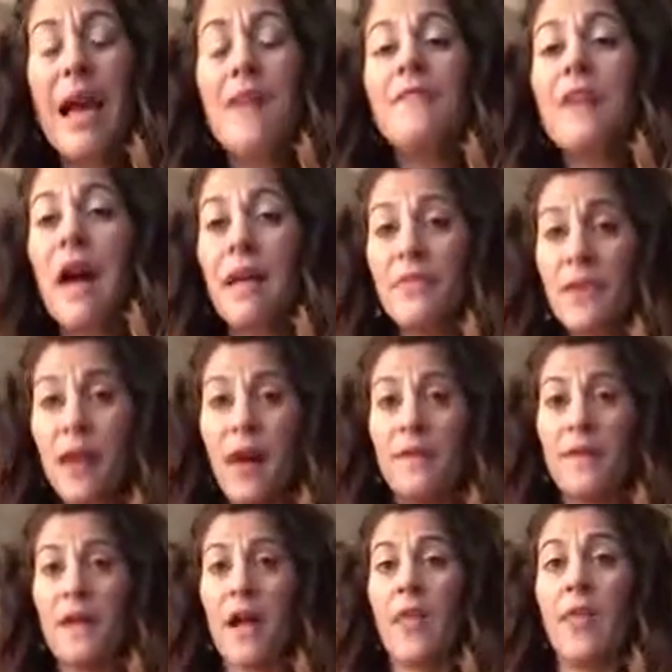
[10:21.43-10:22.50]
I've got the
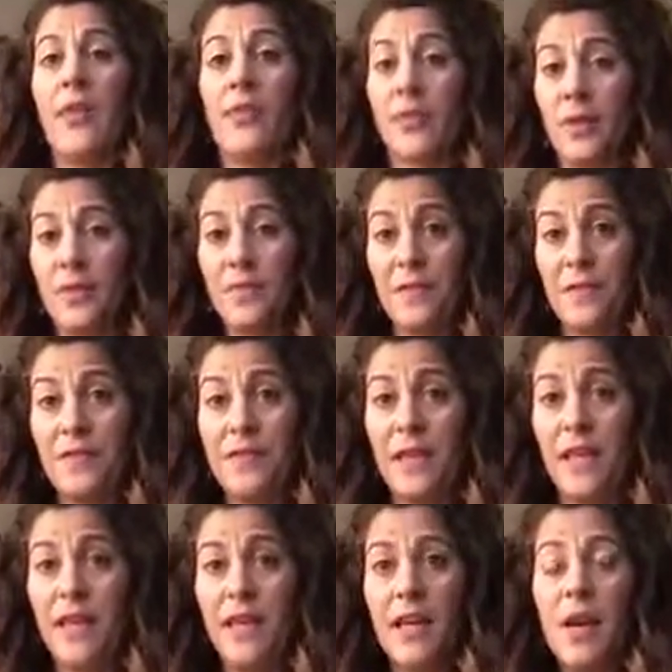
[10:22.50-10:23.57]
oven on
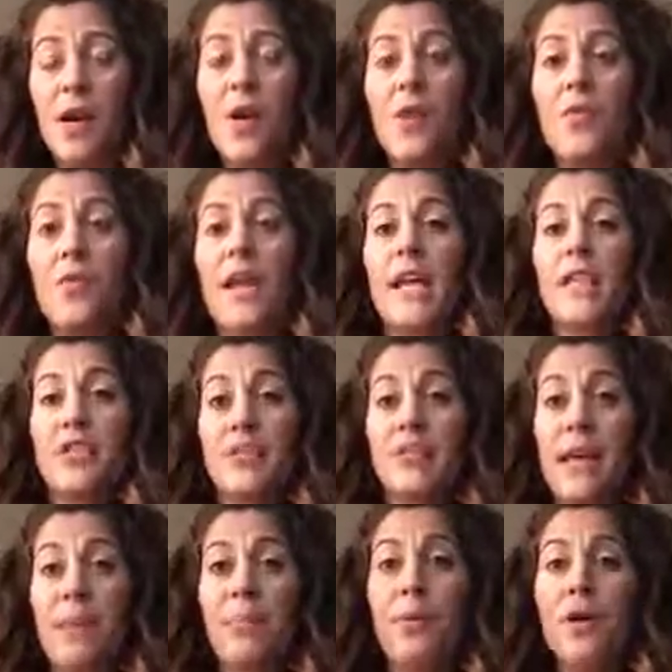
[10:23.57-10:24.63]
350. What I do
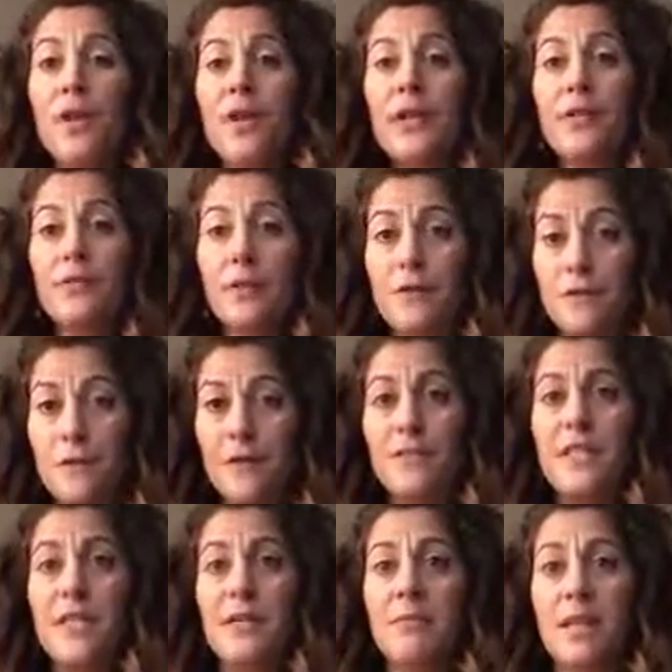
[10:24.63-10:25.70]
is I put it in for
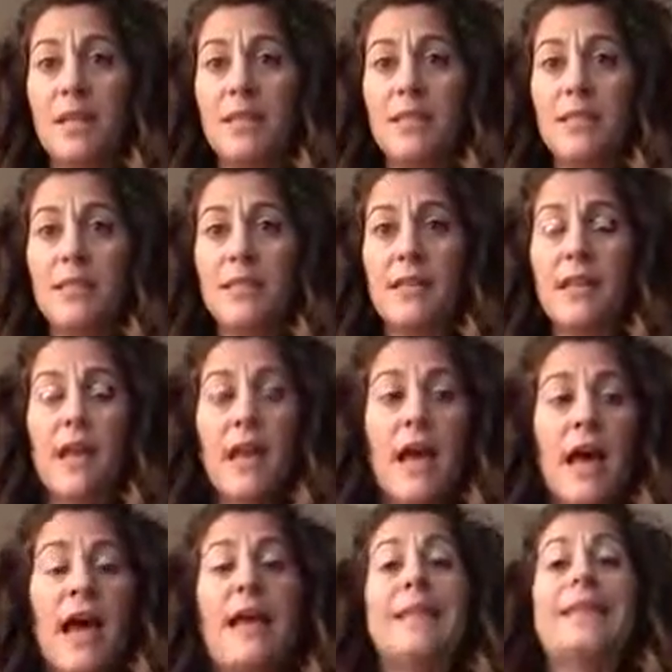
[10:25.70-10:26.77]
15 minutes.
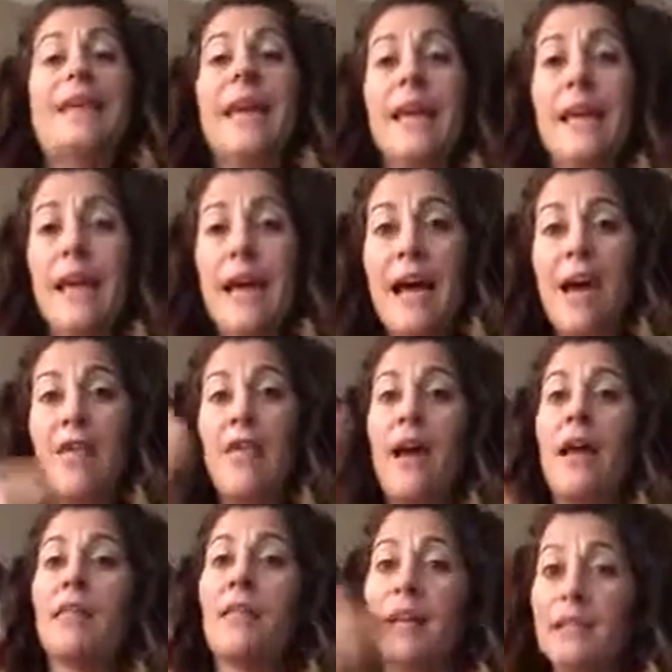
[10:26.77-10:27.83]
I take it out.
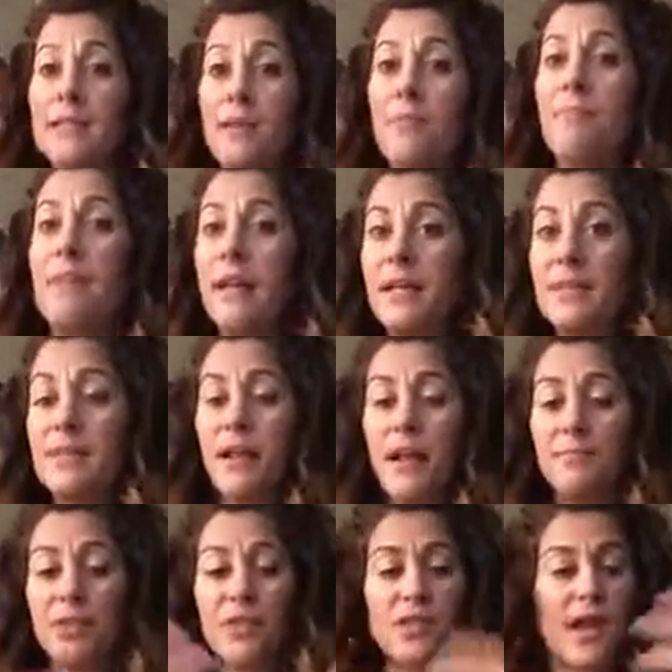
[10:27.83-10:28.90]
I like to mix it
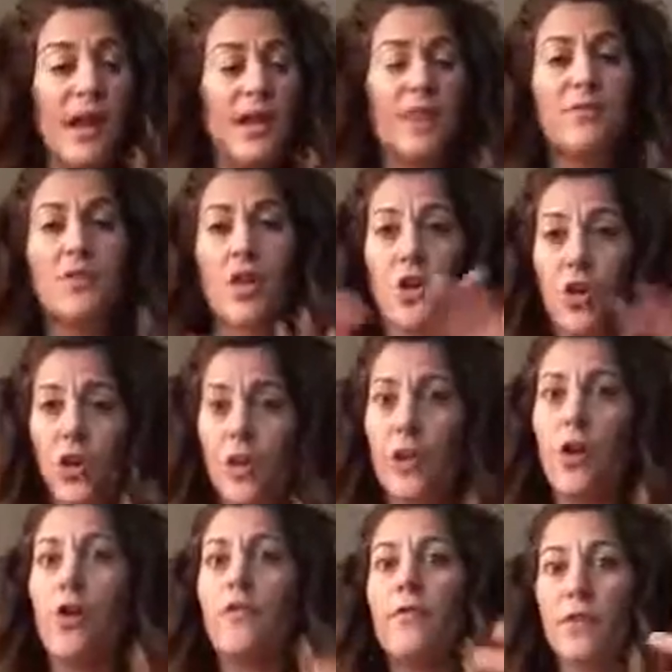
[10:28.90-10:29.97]
up, just kind of turn it
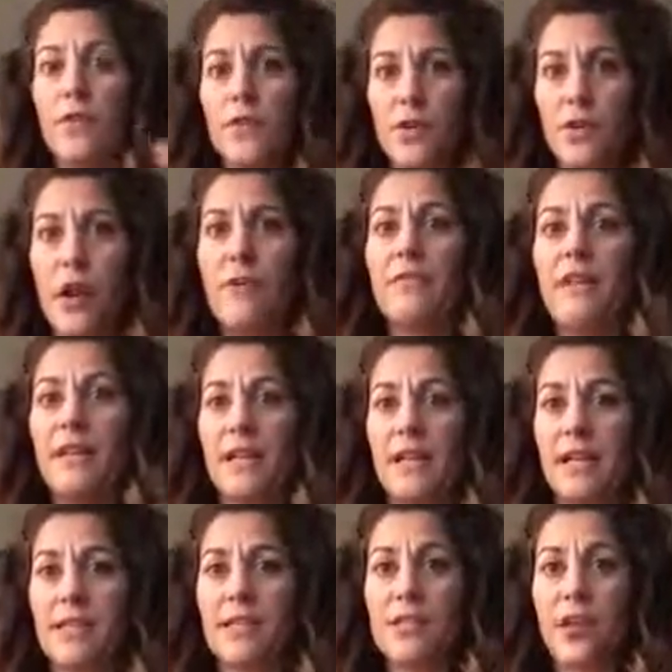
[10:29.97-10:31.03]
over so everything
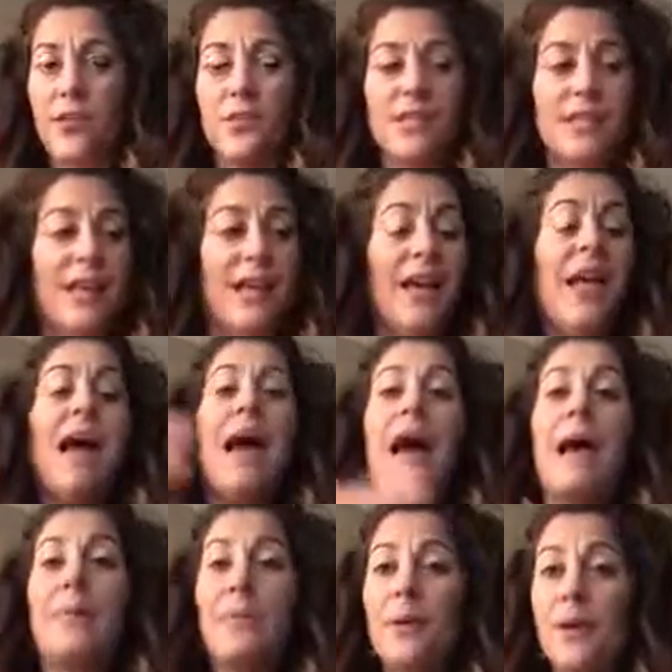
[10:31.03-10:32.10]
gets toasty.
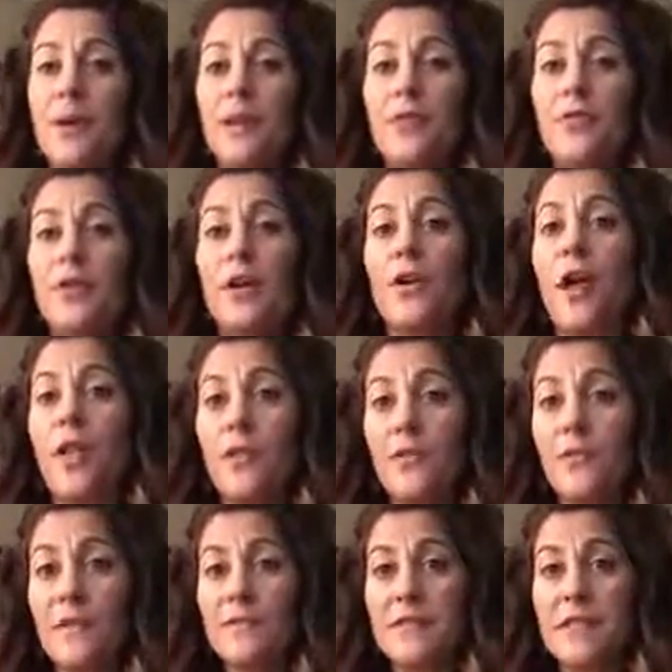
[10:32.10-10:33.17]
I put it in for
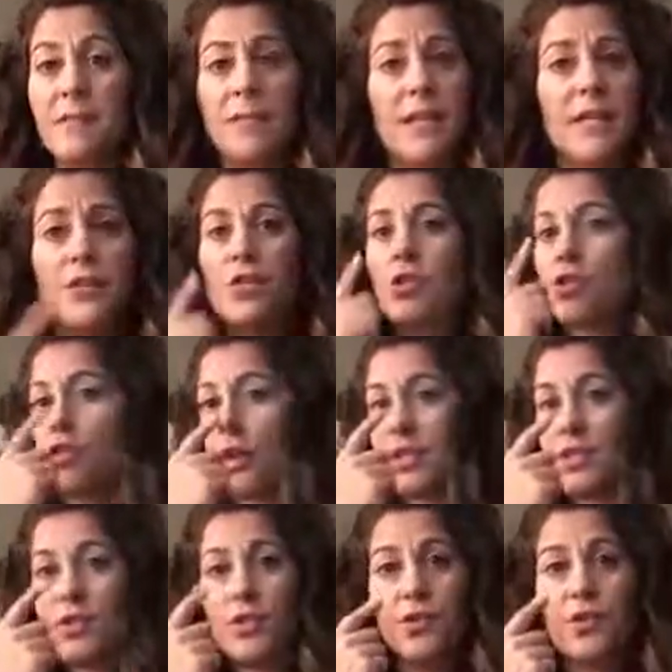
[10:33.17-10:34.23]
another 15 minutes.
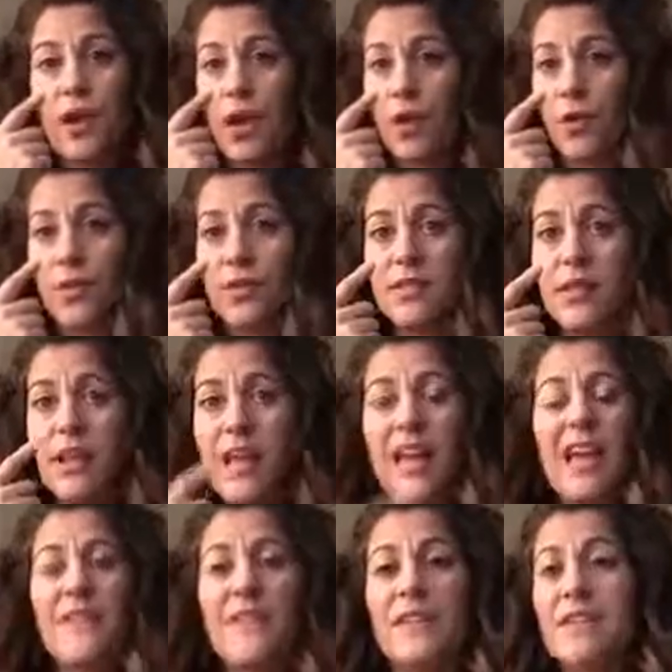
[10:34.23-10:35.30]
Trust your nose.
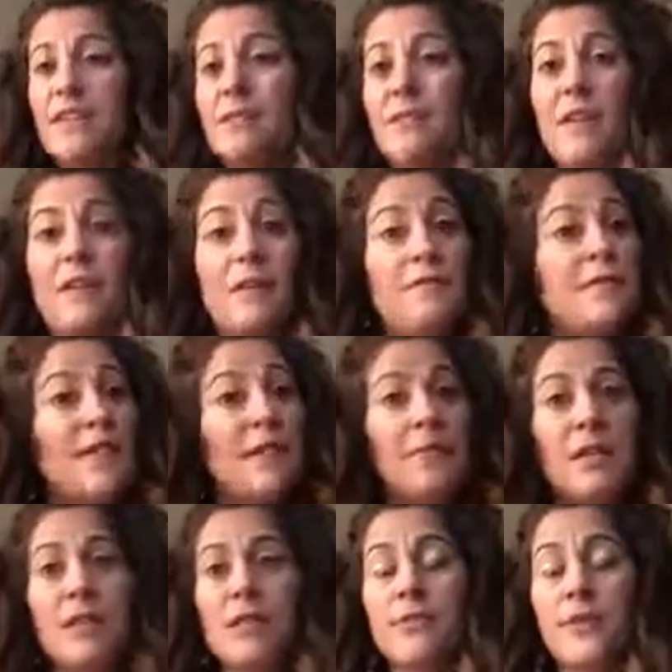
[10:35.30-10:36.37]
If 15
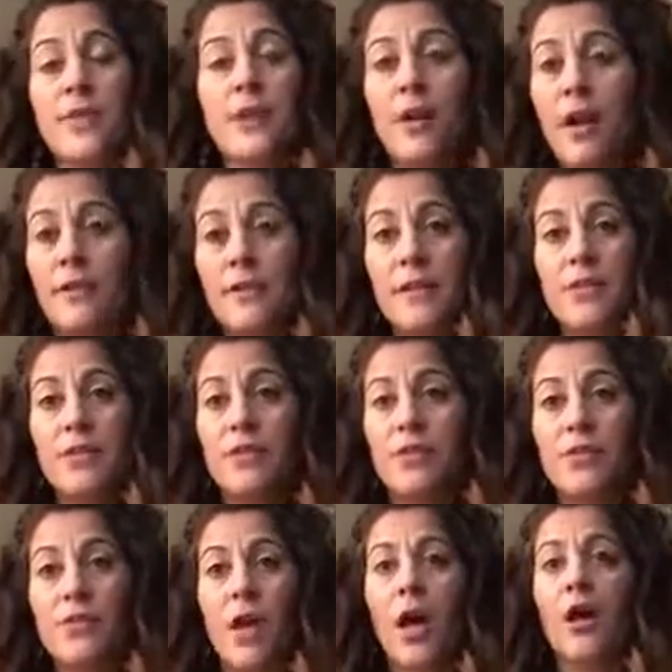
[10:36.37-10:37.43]
minutes for your oven is
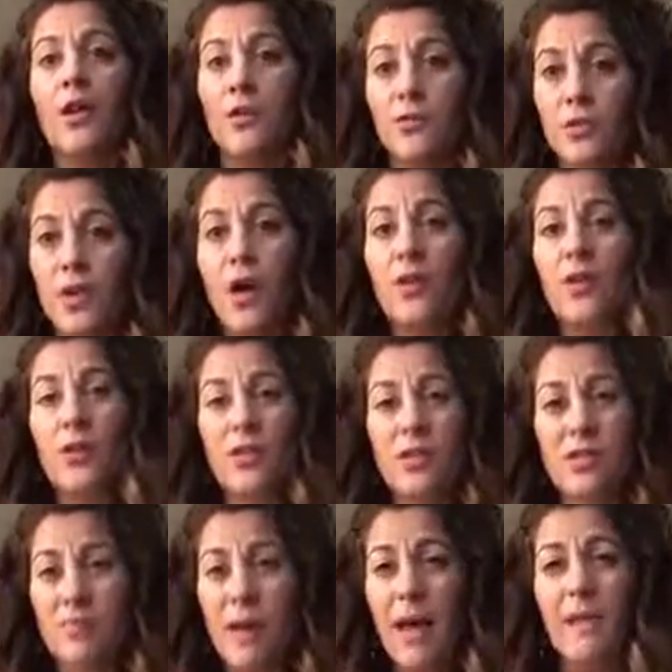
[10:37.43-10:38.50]
too long, you'll know, you'll
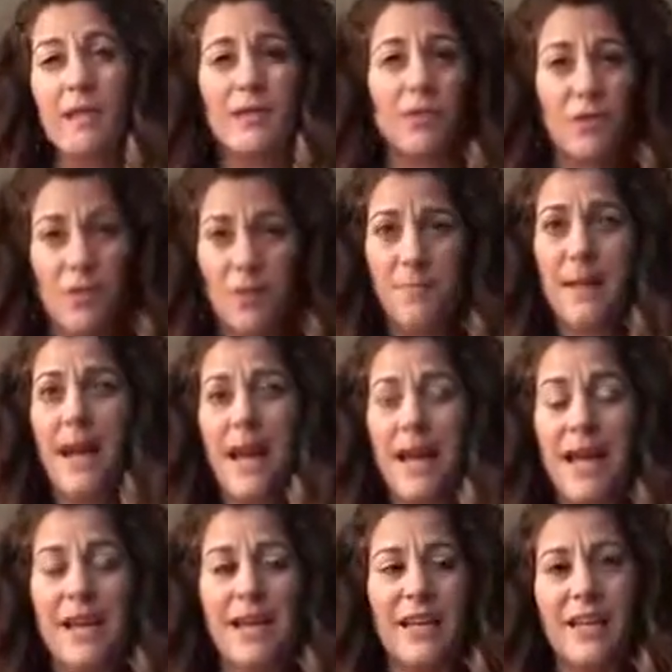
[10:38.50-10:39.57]
smell it. So keep an
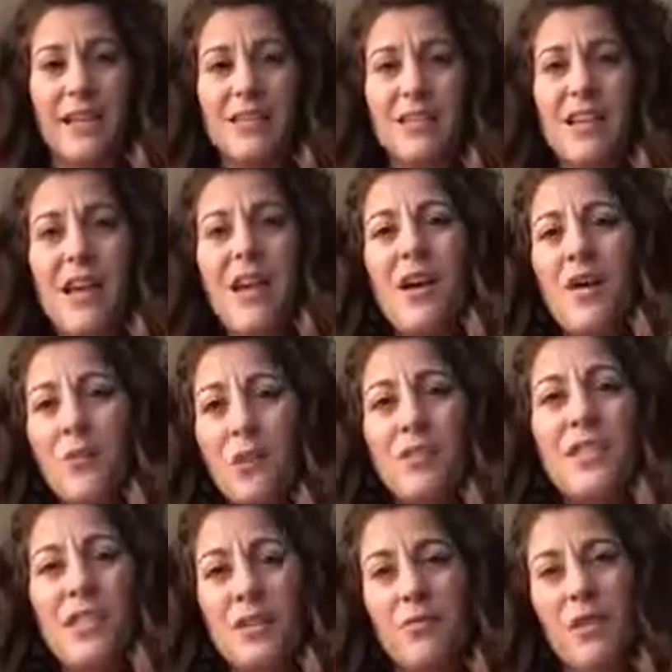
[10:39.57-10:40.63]
eye on it, because
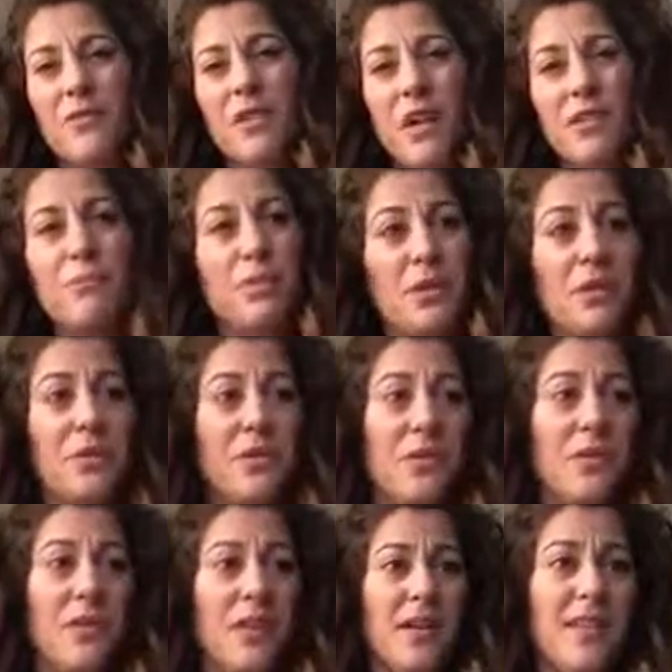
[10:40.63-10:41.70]
we've done burnt
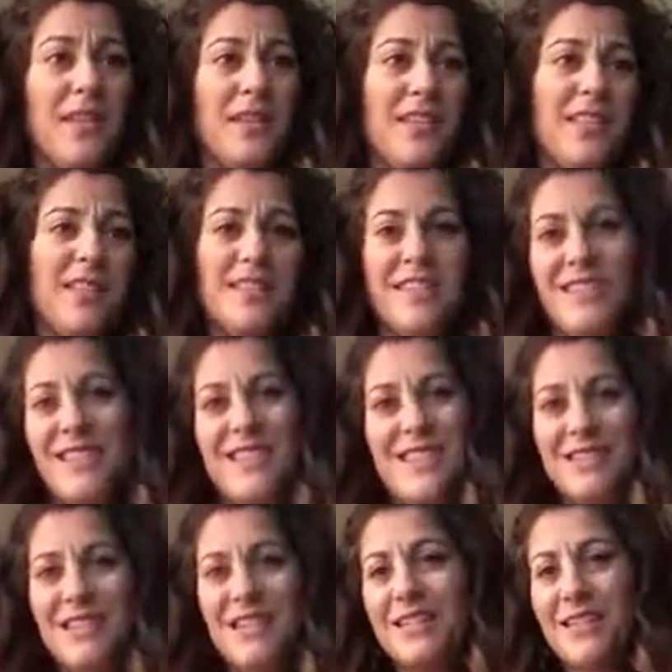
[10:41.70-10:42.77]
granola. It's
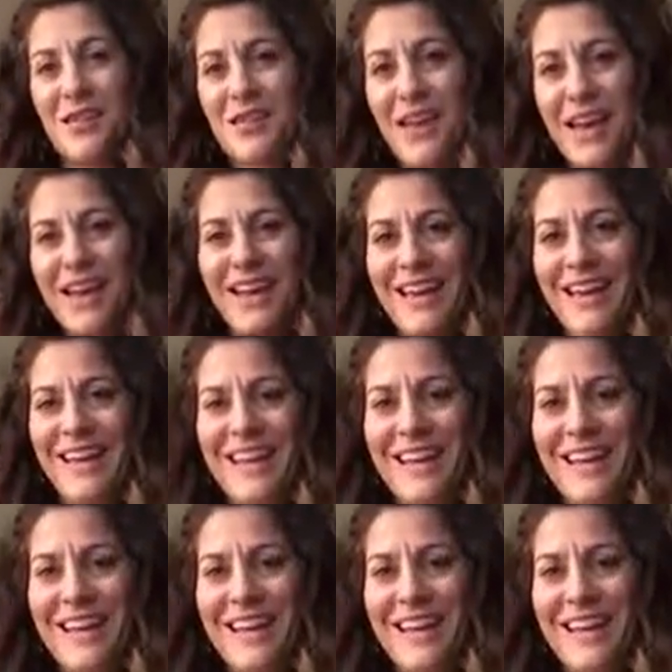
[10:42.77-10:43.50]
okay.